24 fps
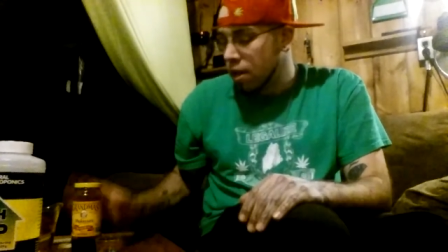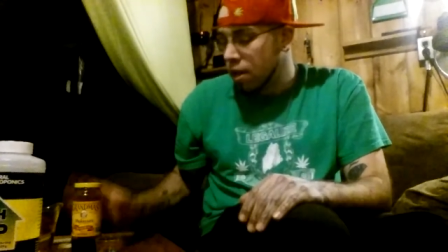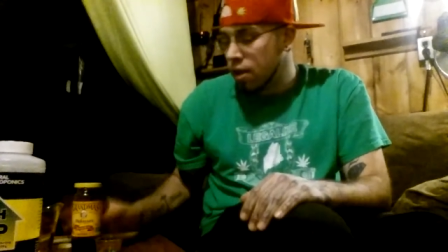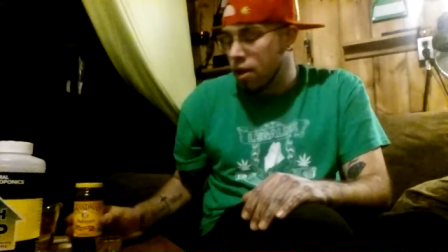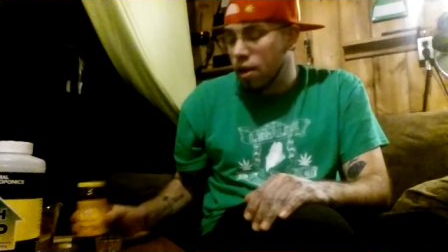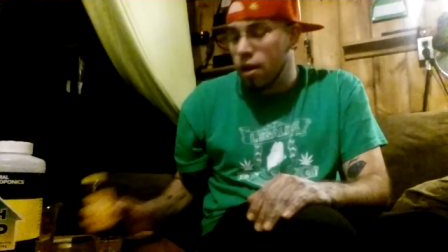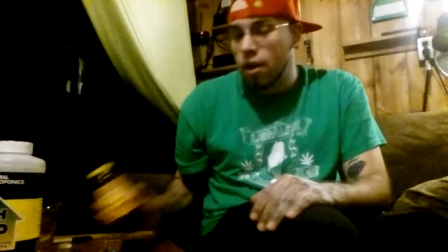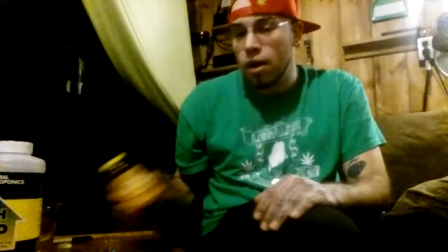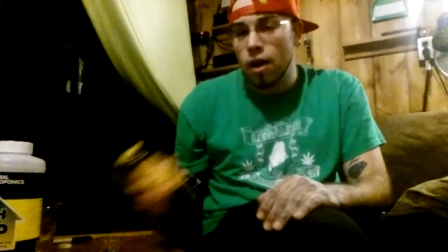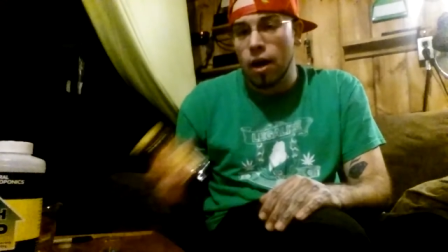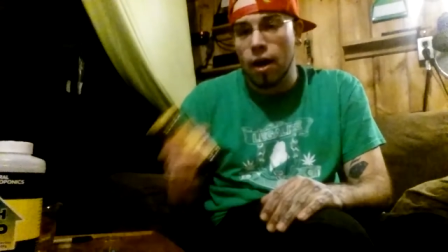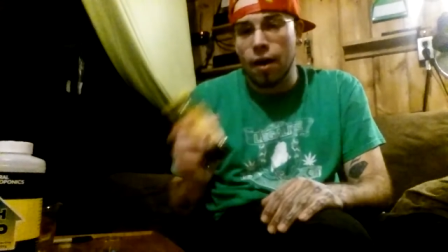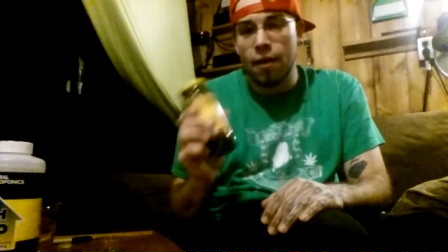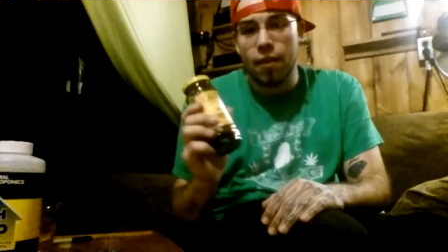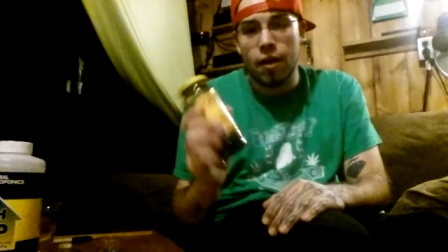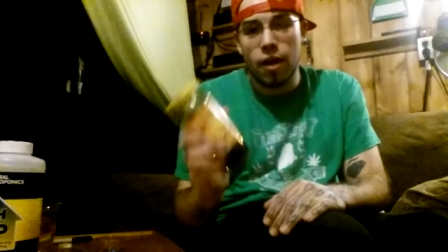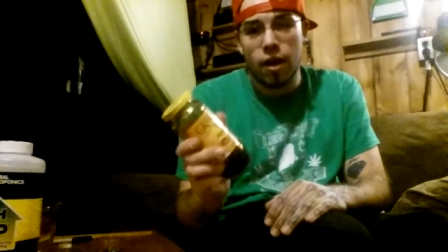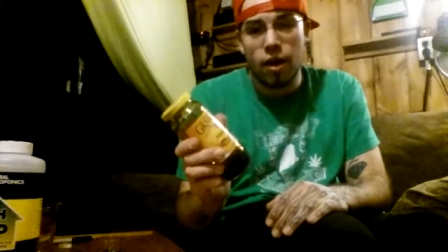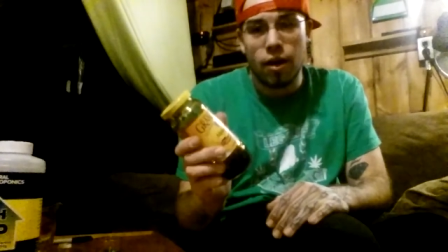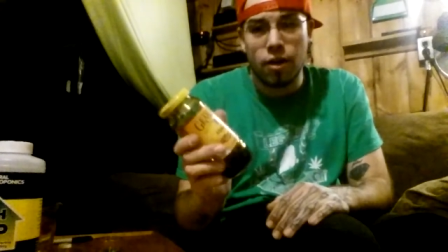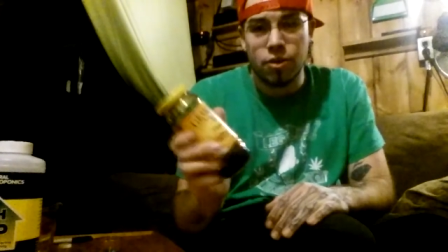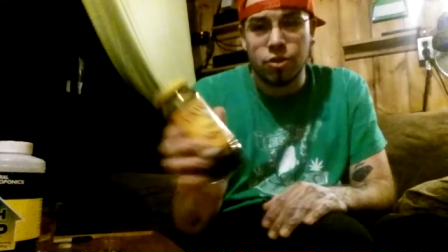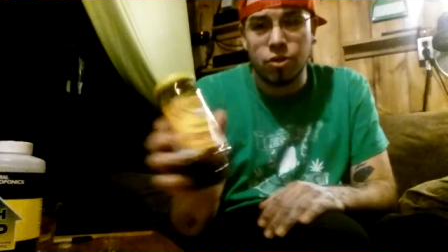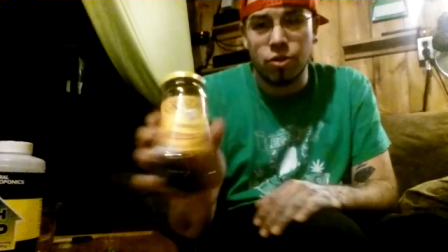And then
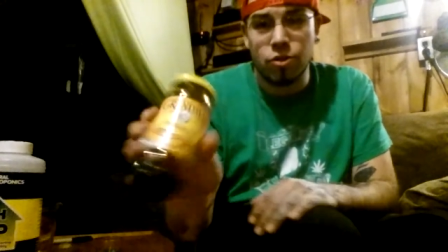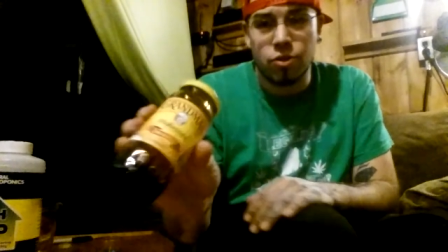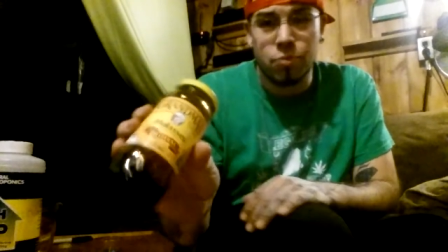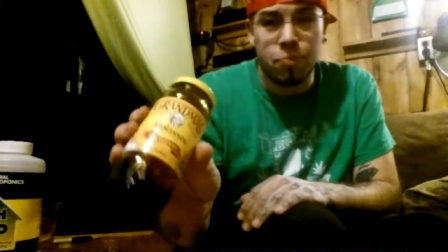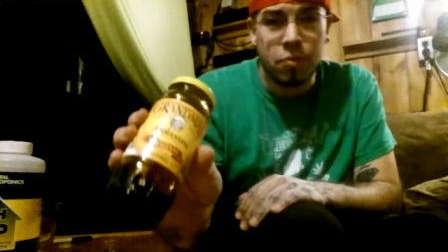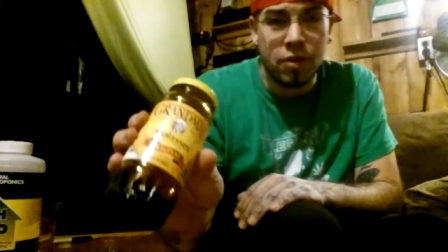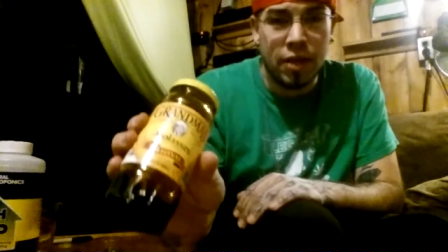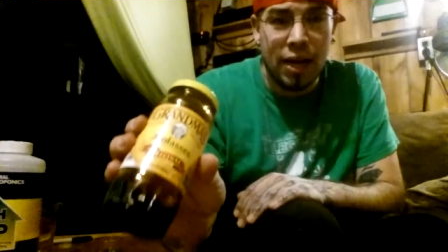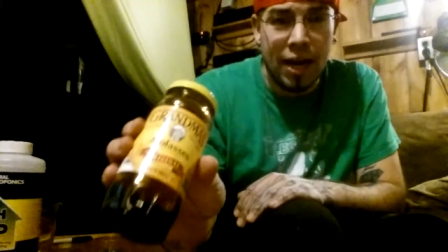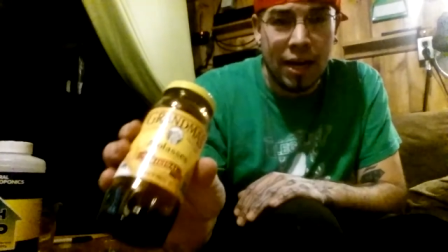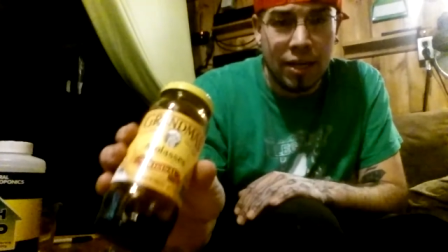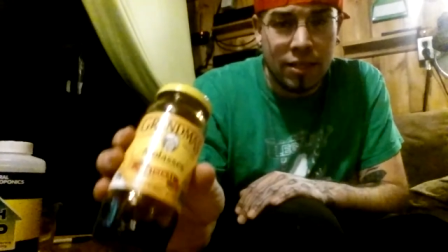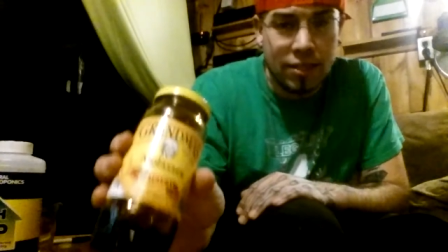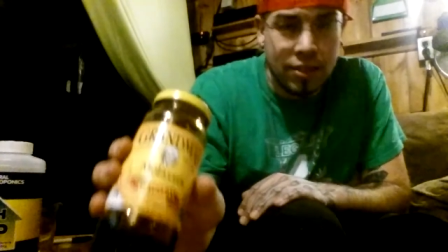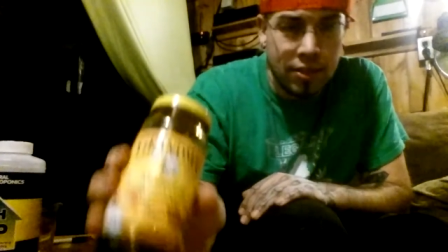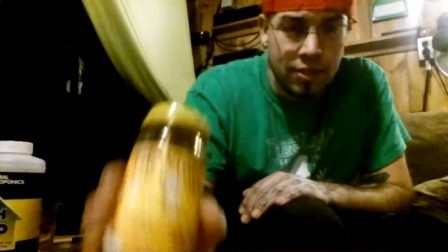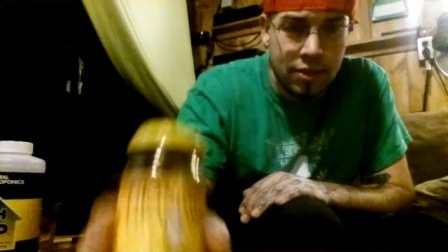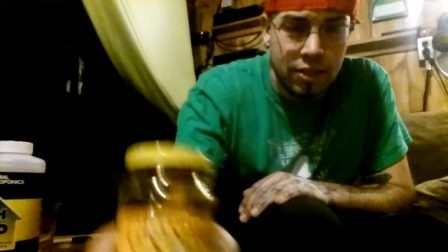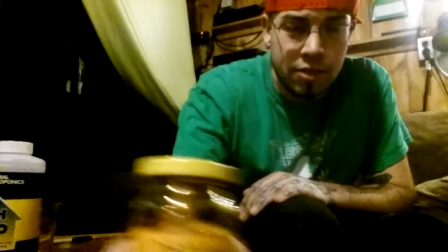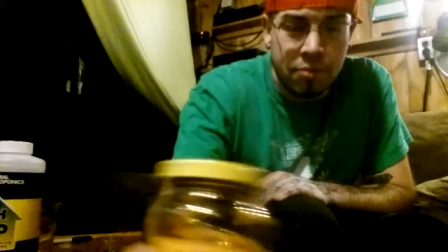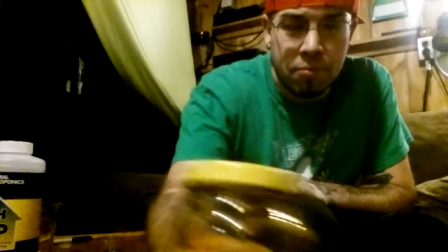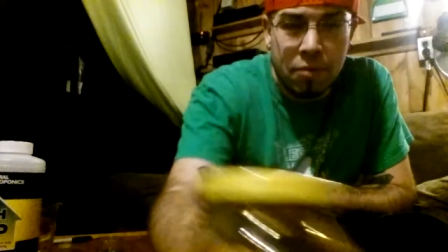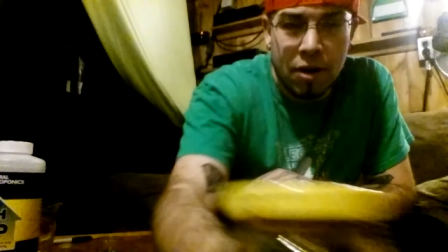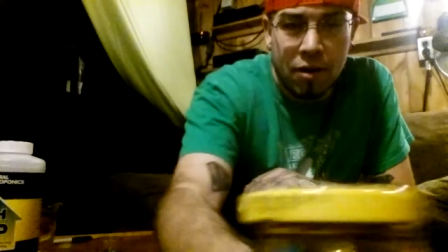I also use
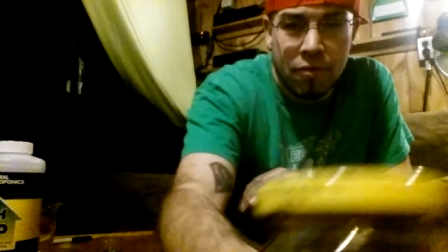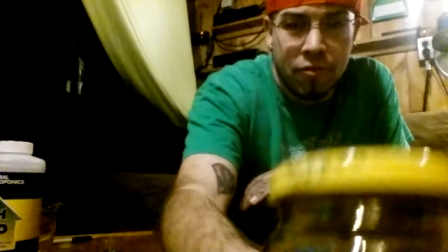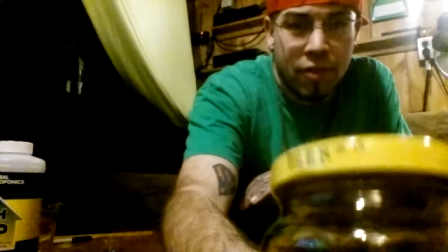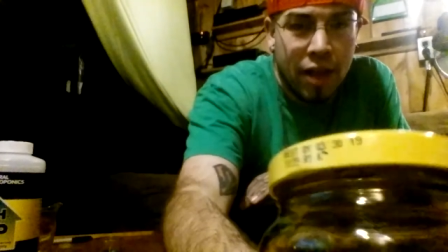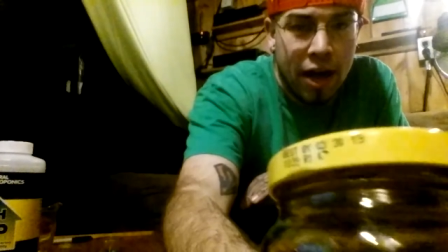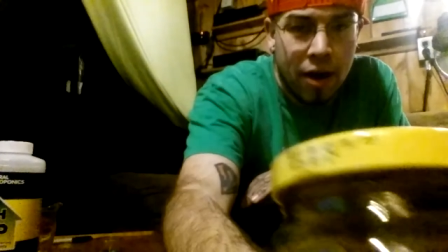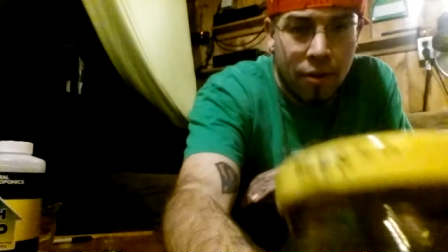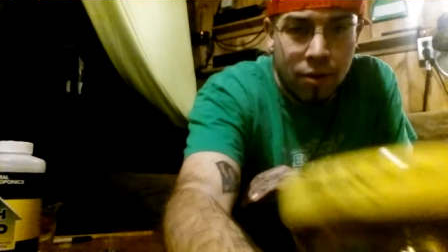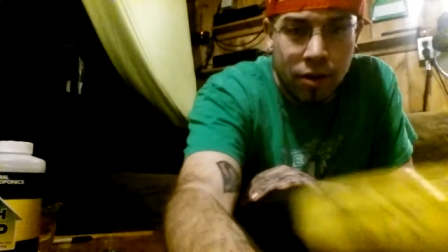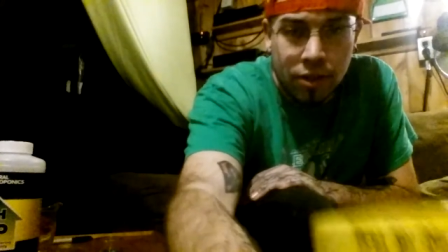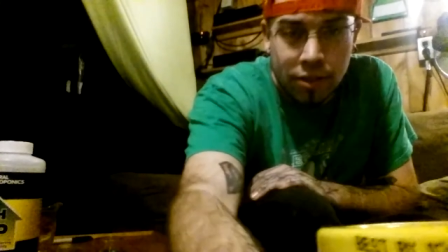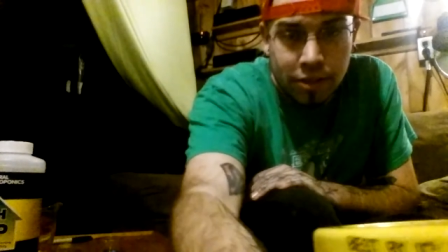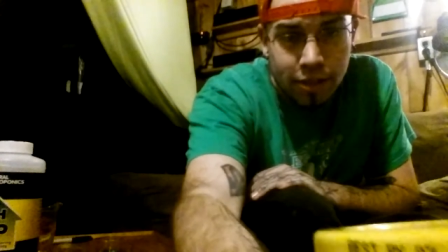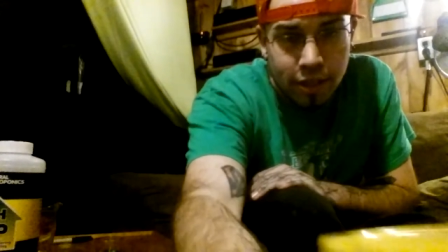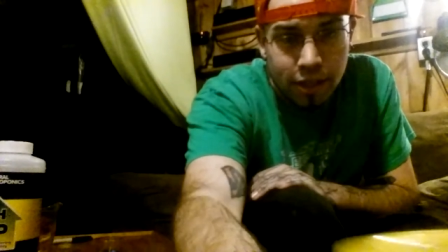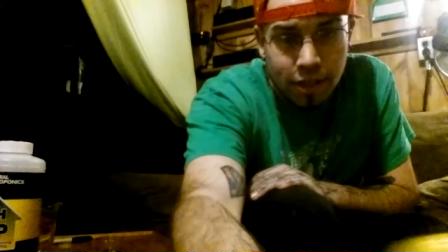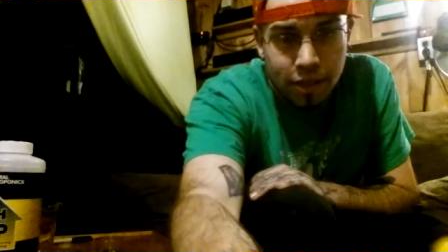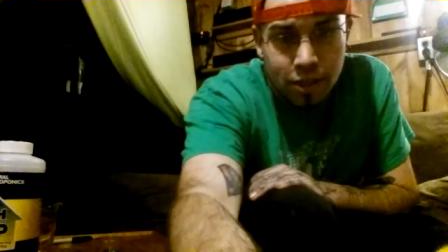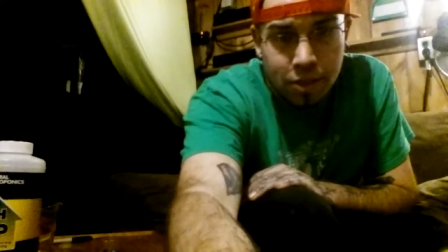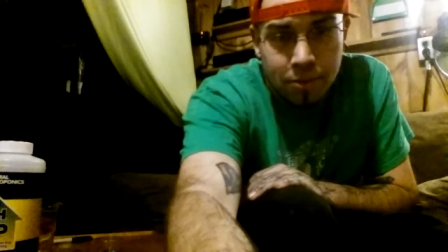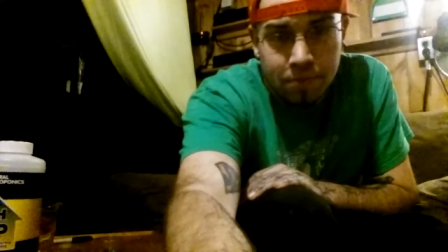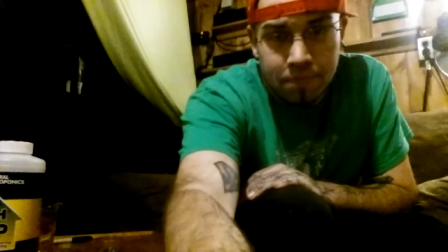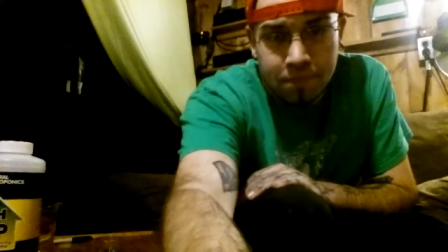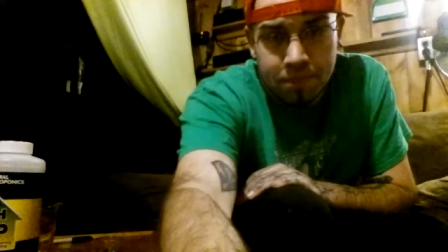molasses in my flowering
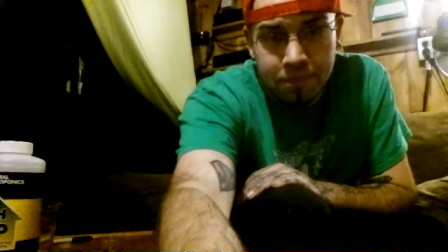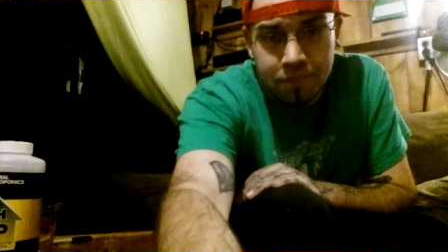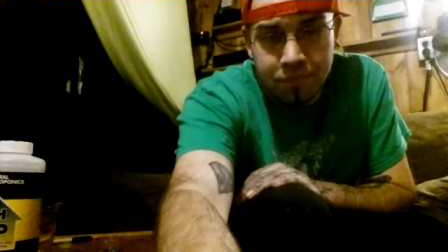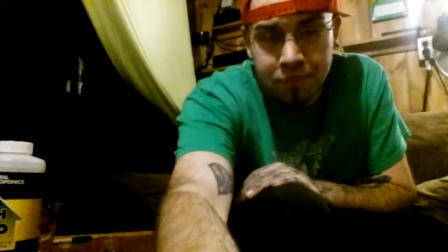stage.